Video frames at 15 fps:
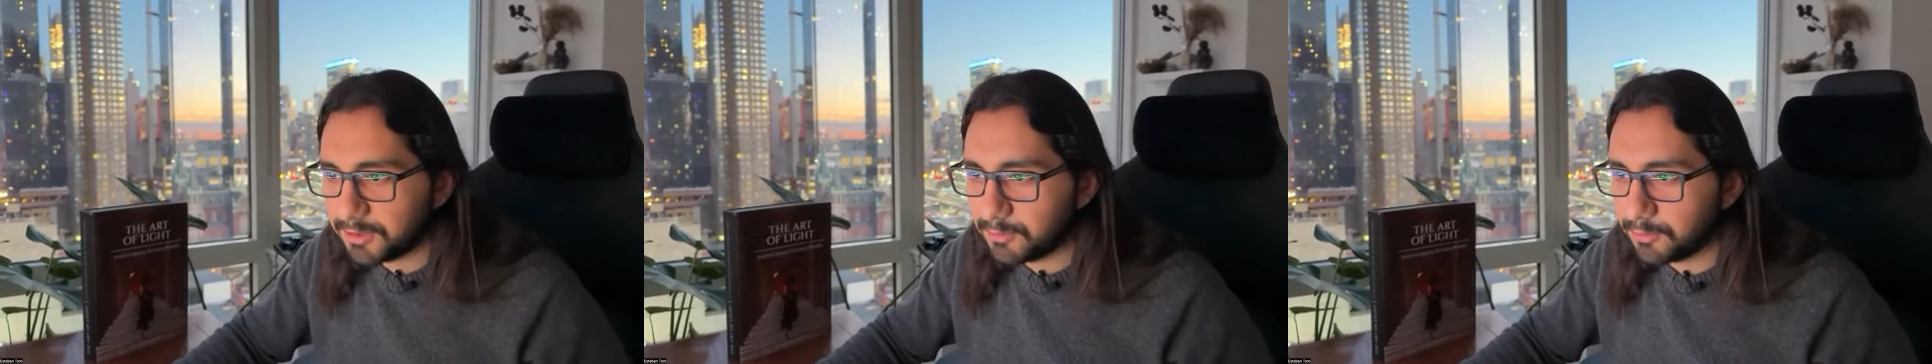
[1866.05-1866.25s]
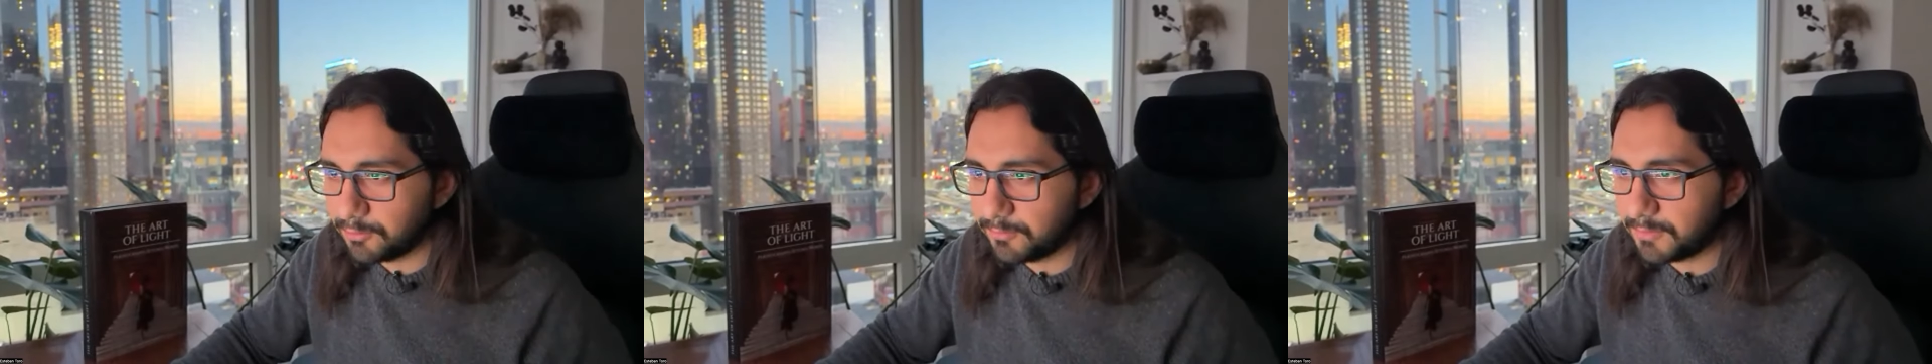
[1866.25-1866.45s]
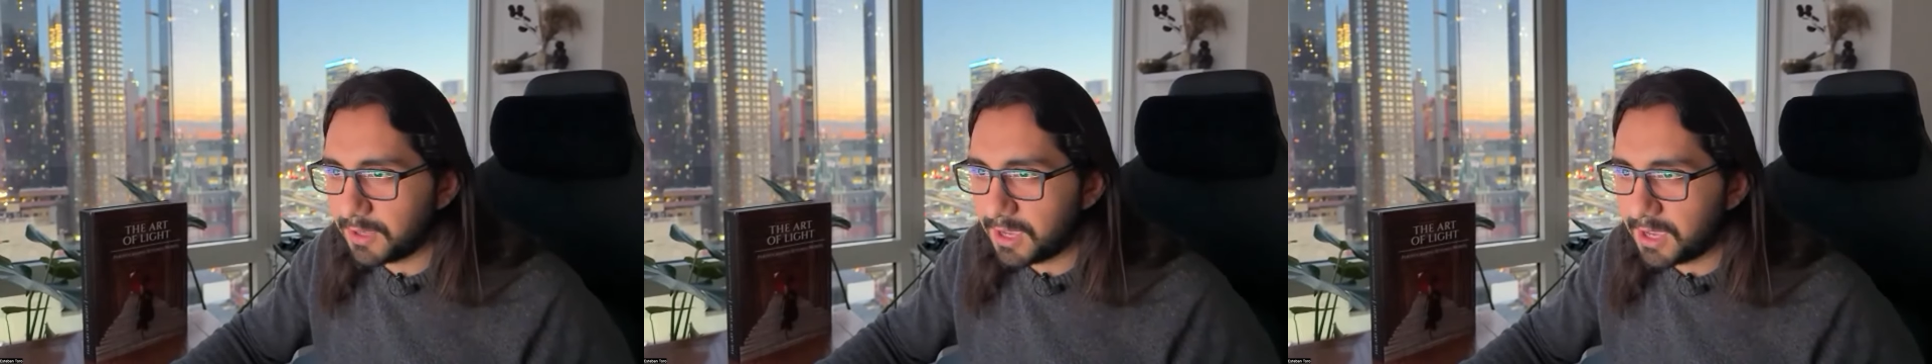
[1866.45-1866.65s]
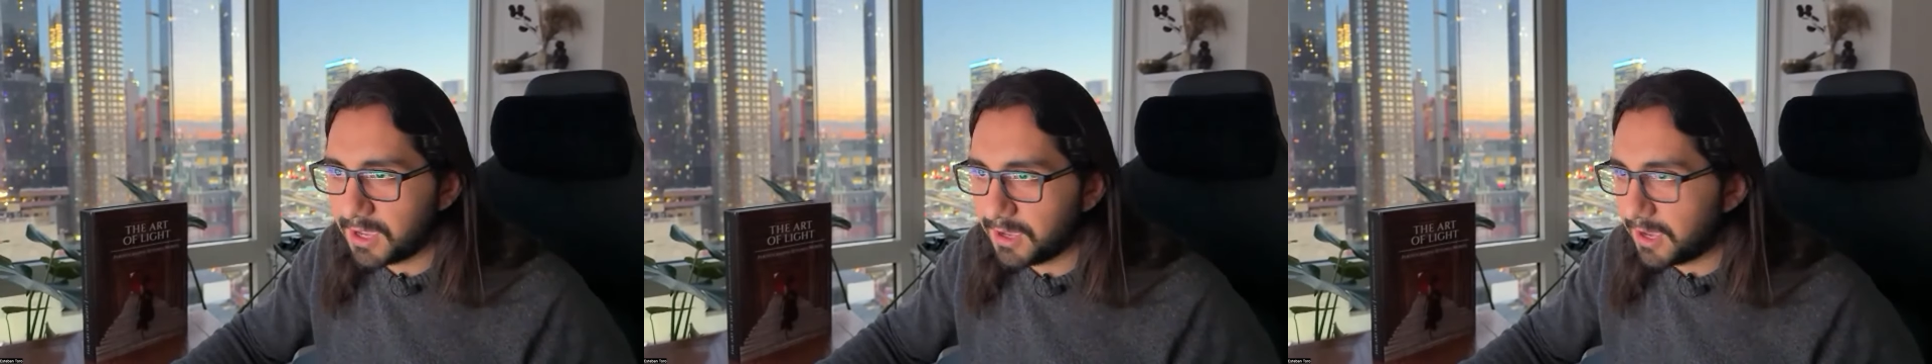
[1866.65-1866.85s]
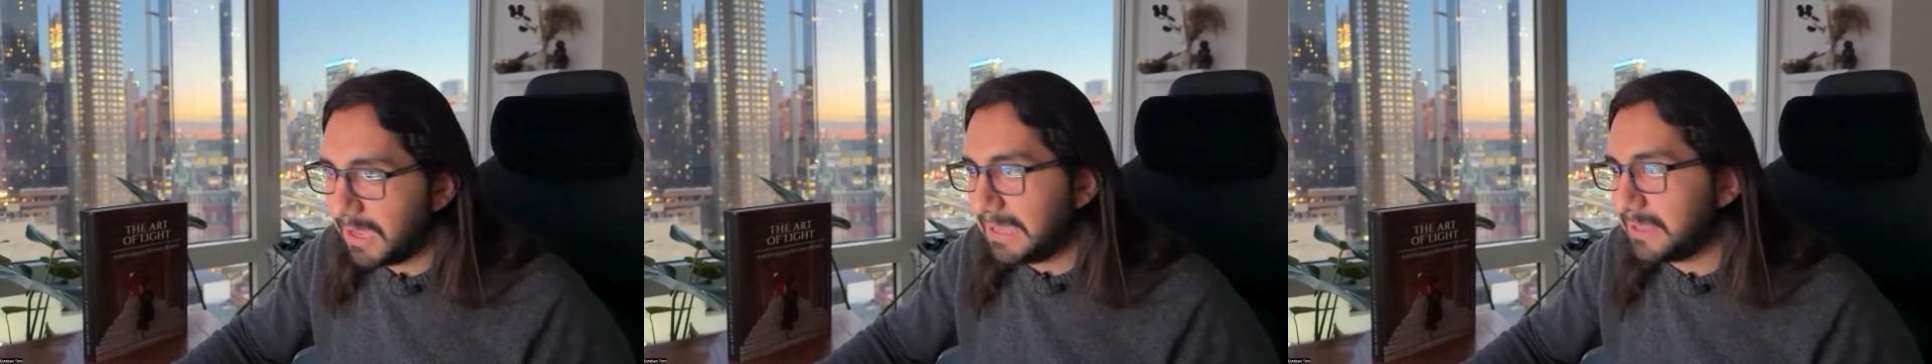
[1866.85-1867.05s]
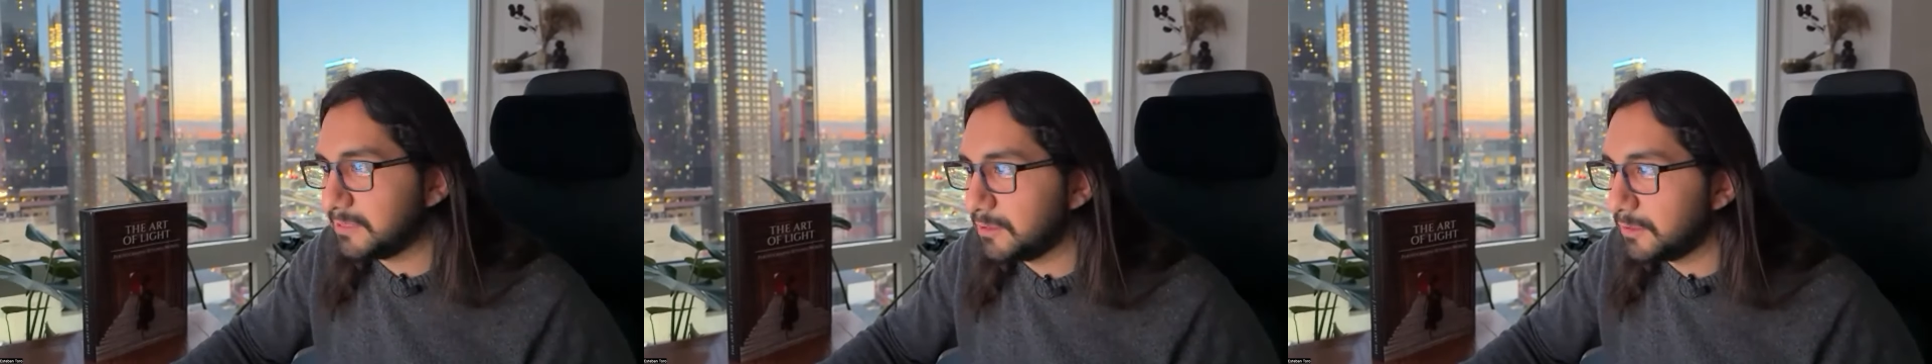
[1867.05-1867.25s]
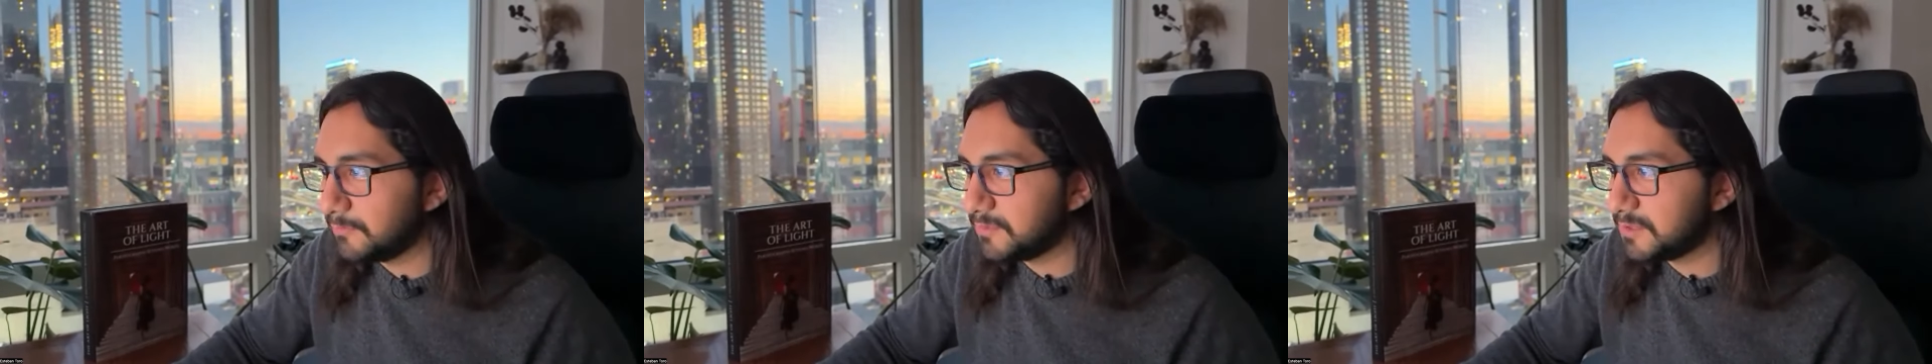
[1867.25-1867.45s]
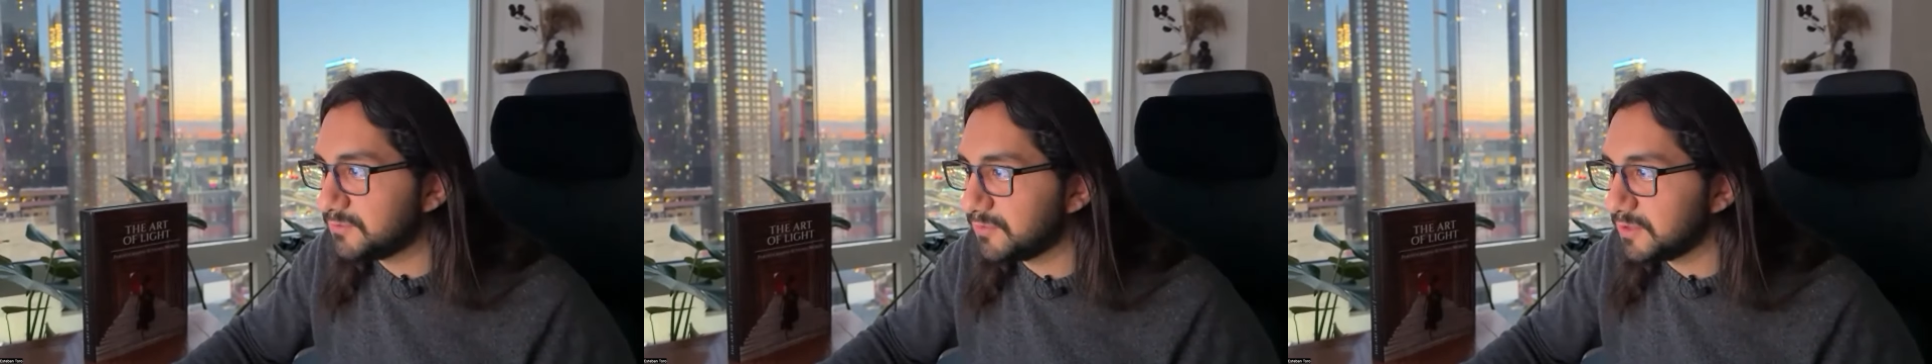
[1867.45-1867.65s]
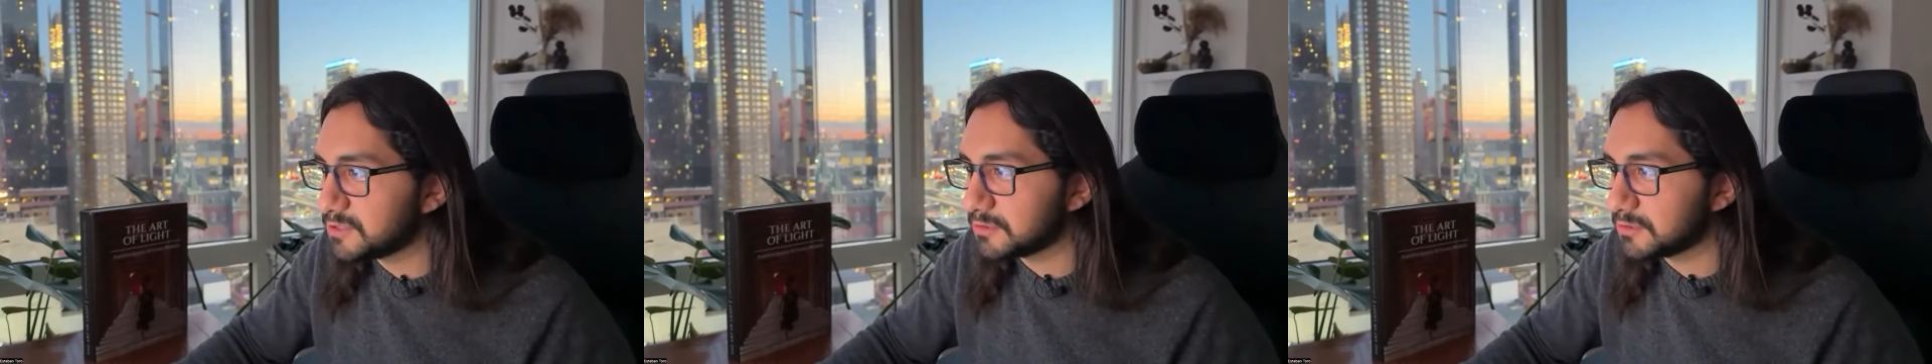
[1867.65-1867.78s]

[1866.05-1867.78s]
really cool. Uh, I love this